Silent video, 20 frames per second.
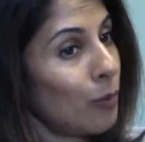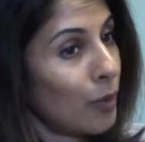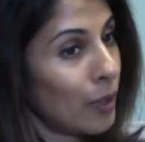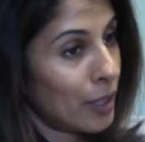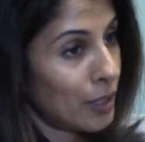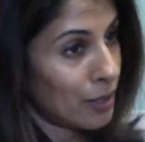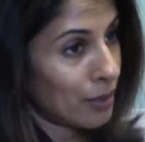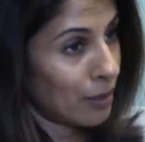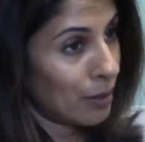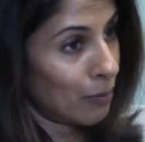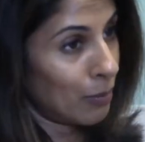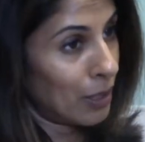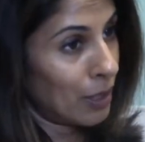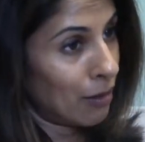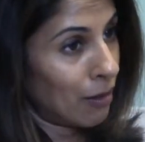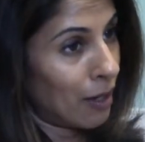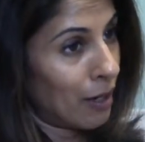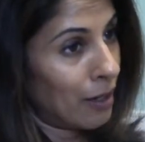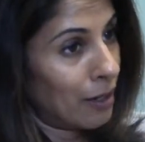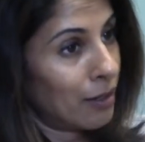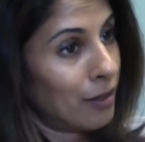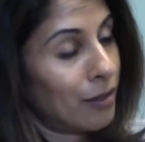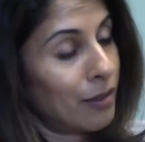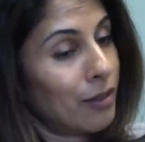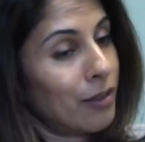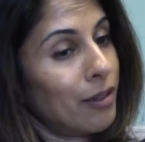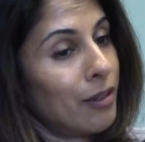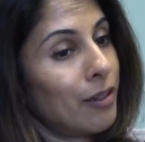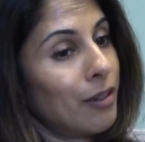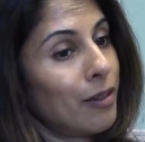what it's going to be like,
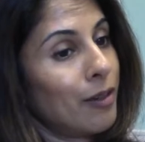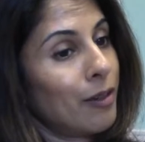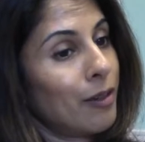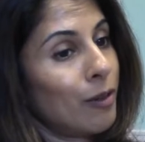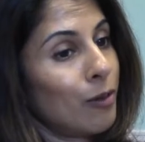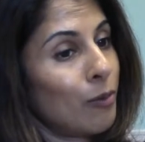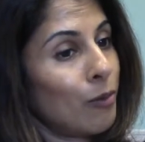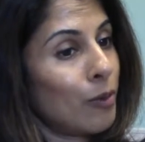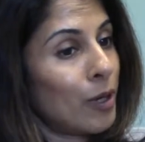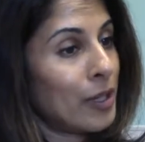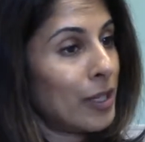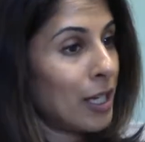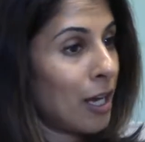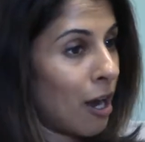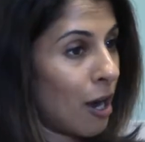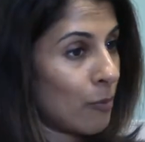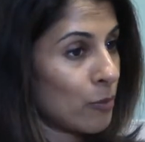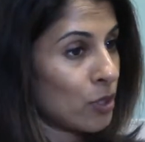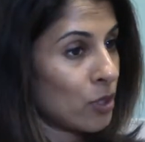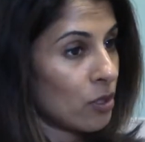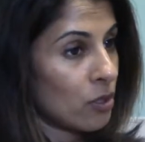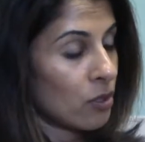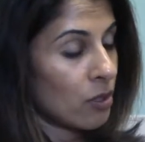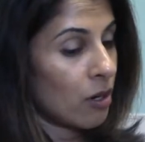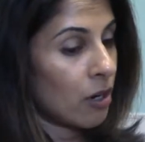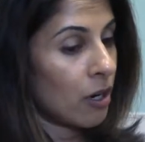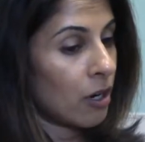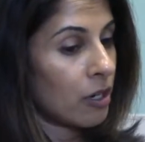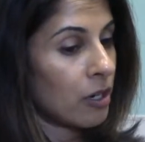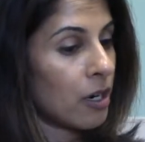what the options
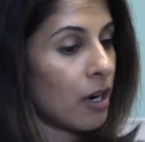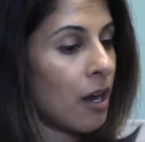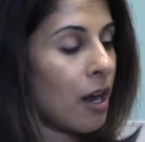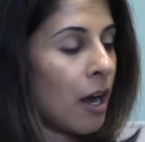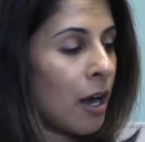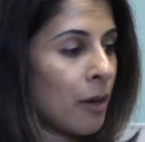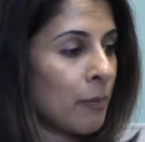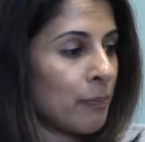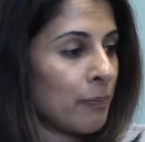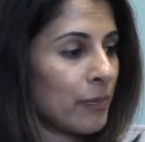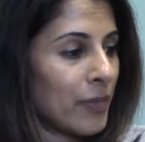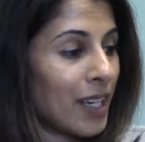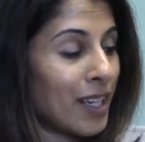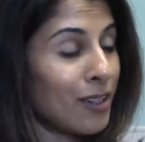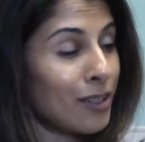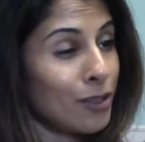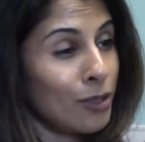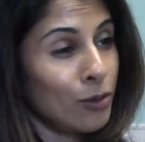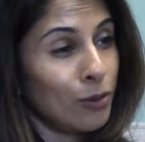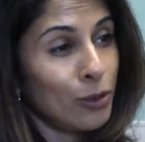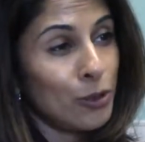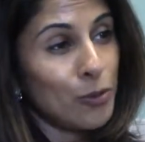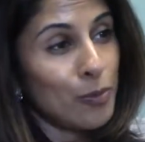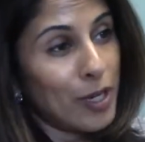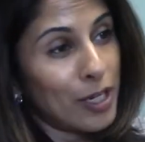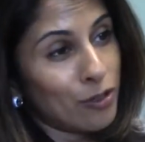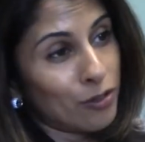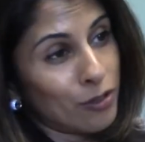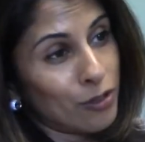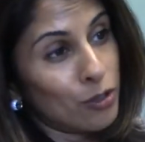are. And you lose
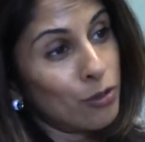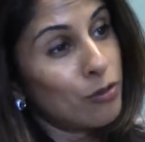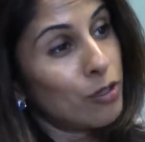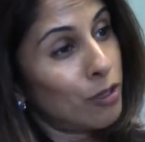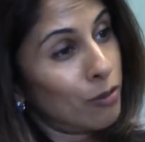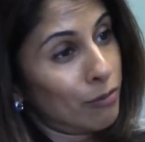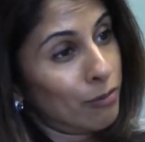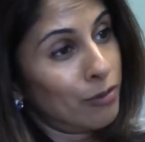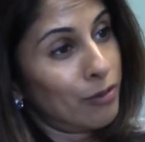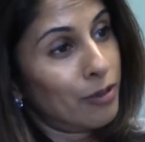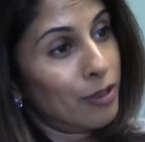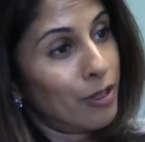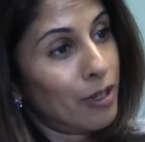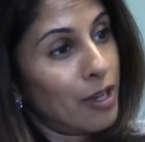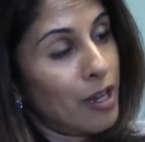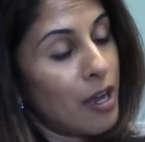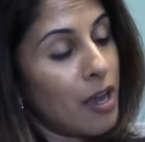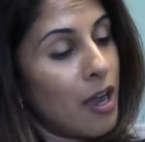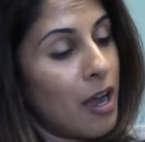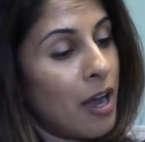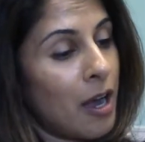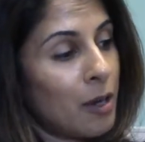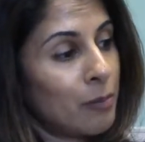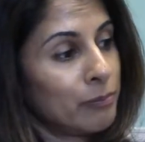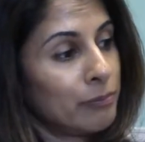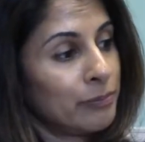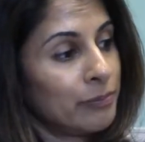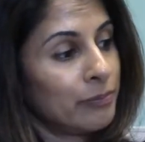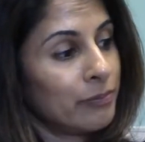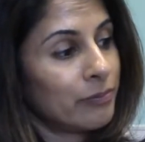patients. You do.
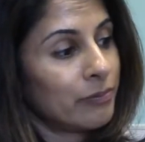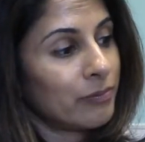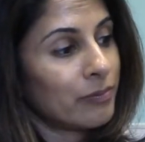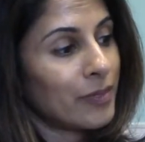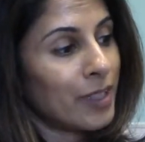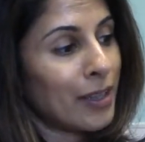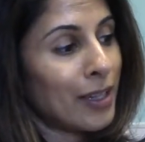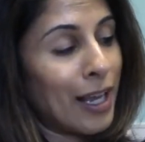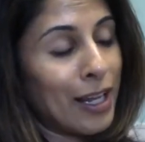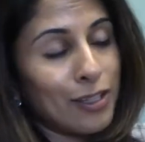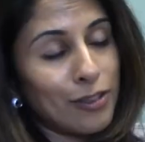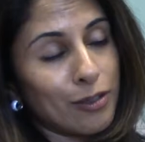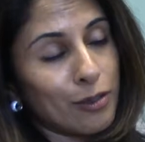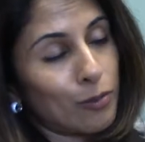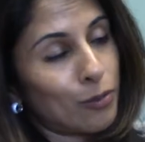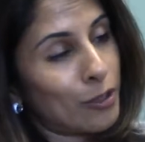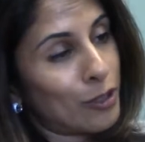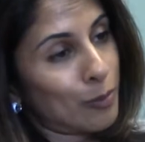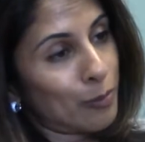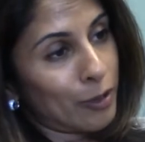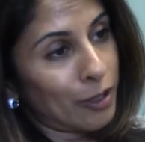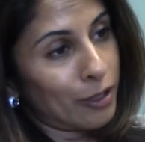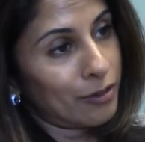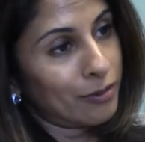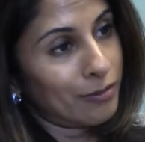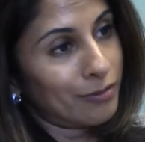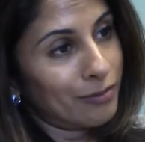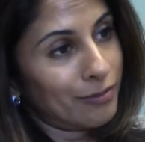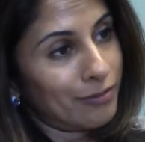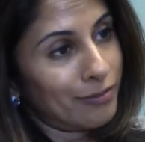And that's the worst
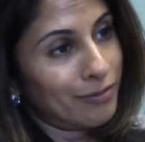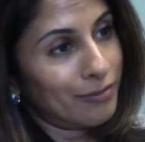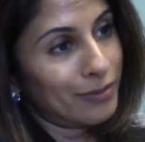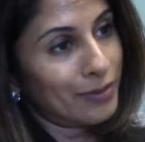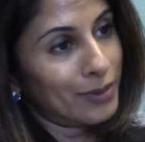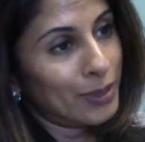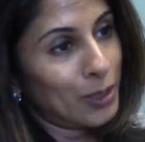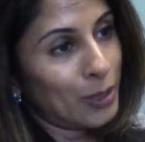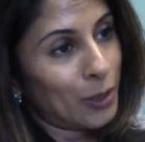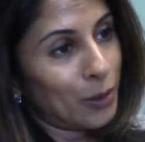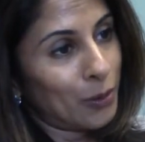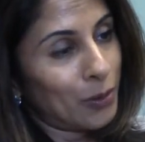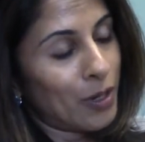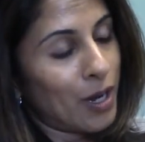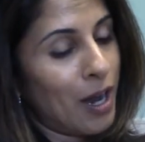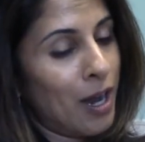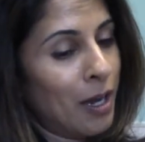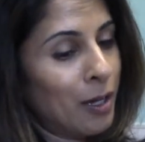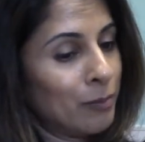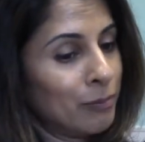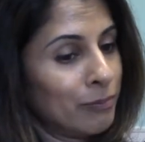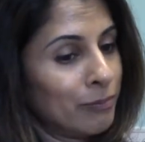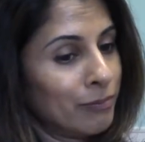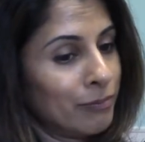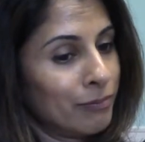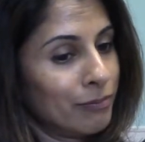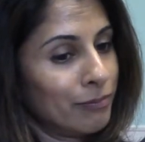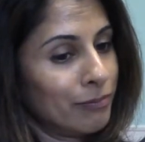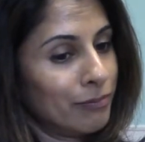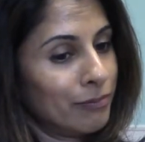part. You know,
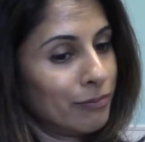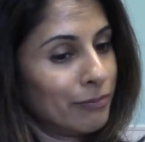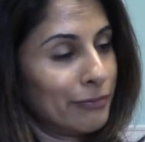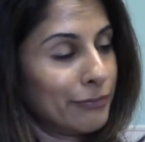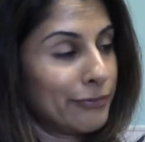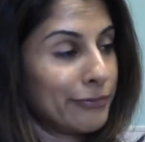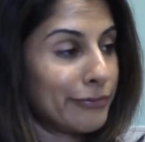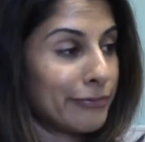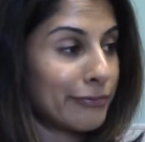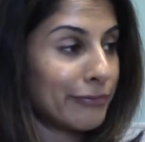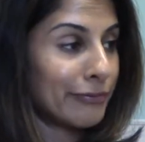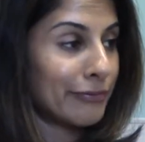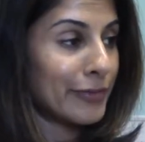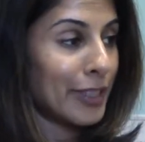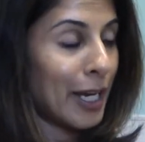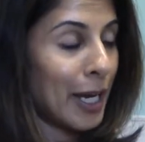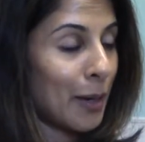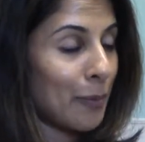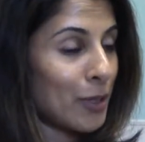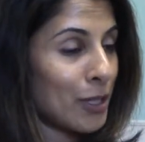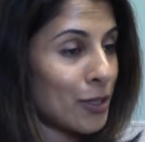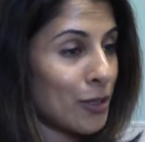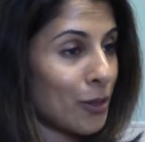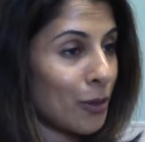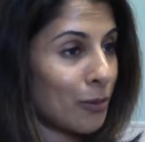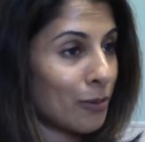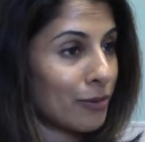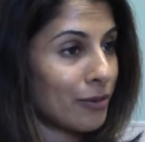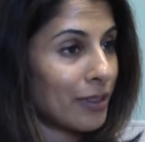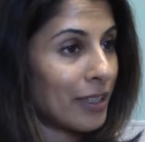it happens,
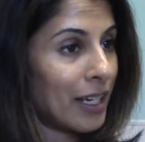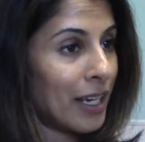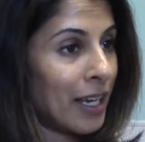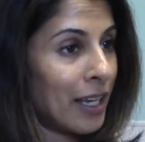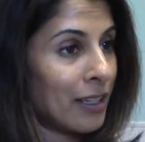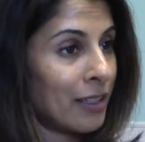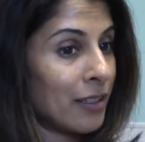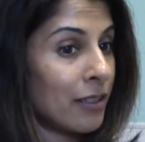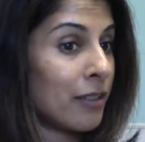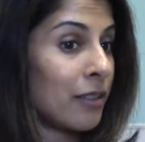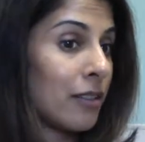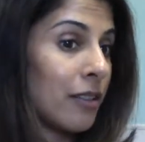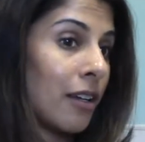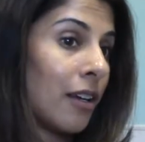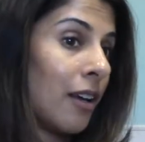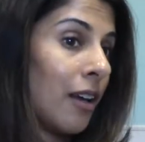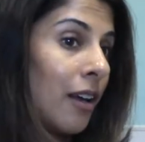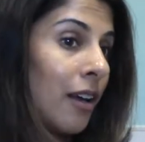though. And